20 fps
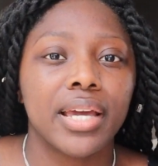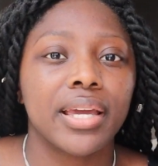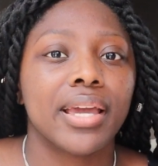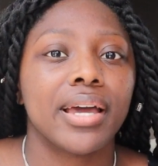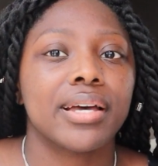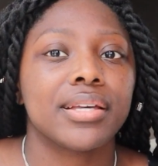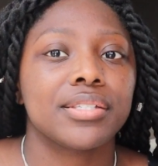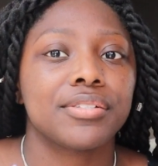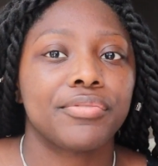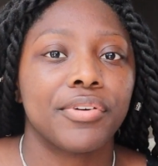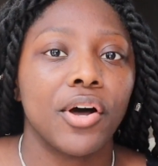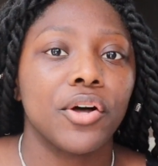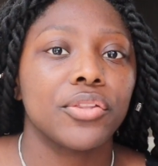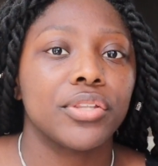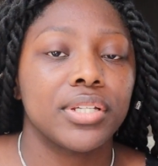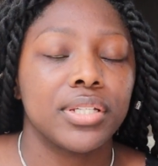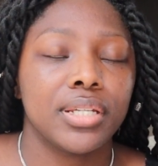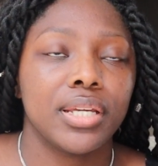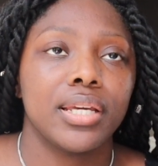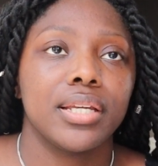I guess, felt
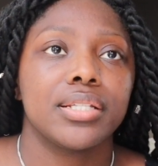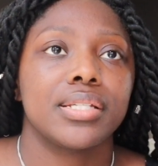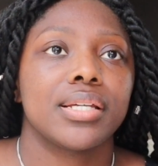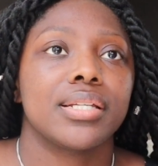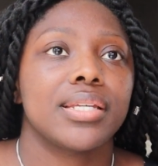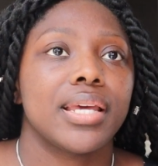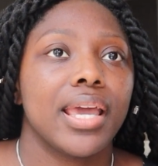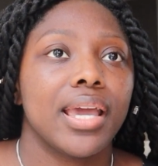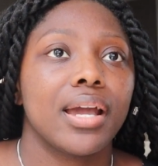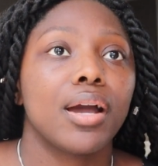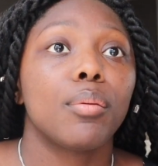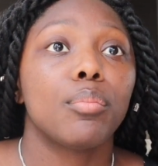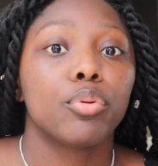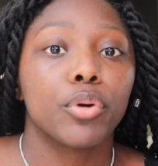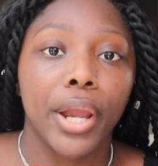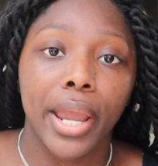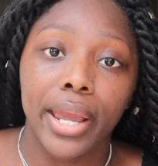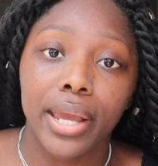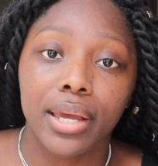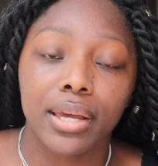the need to take a
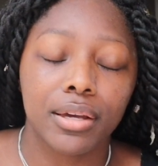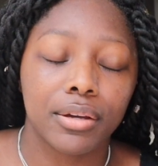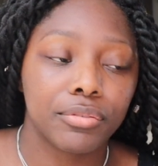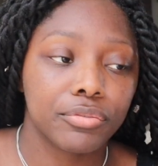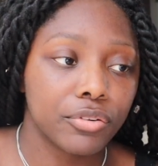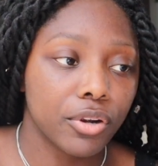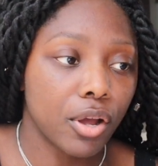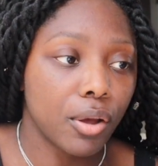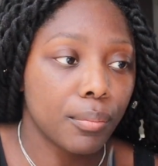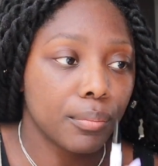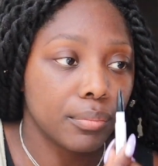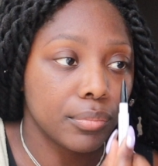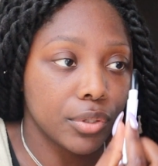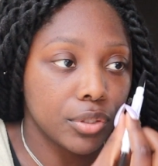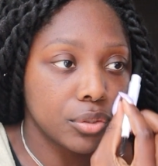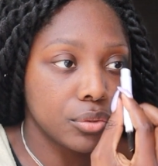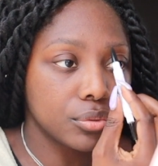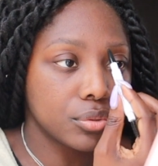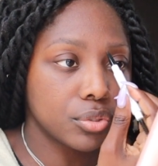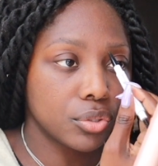break from
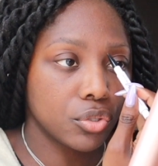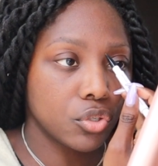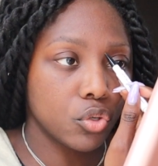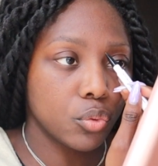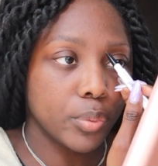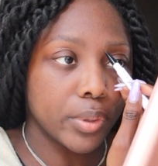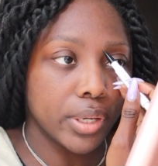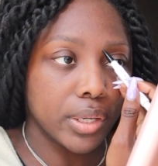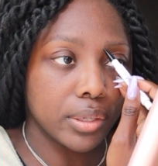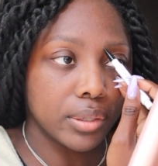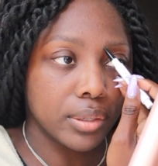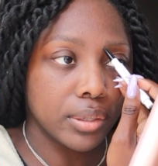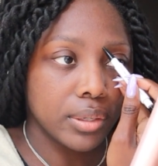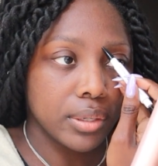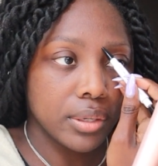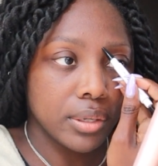YouTube and